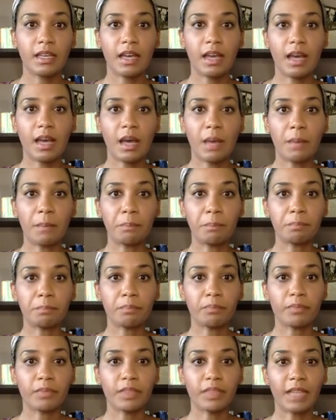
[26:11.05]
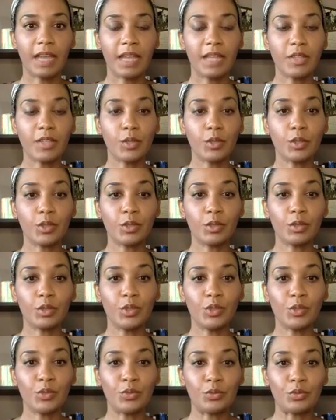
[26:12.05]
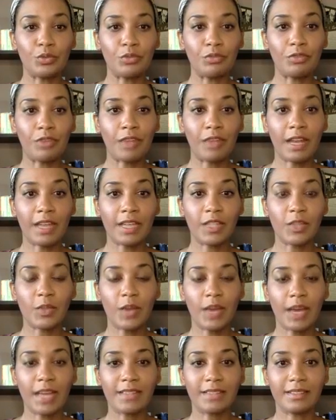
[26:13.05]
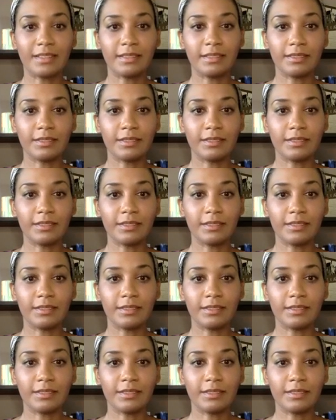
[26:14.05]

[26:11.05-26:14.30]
Um, I know you felt like you had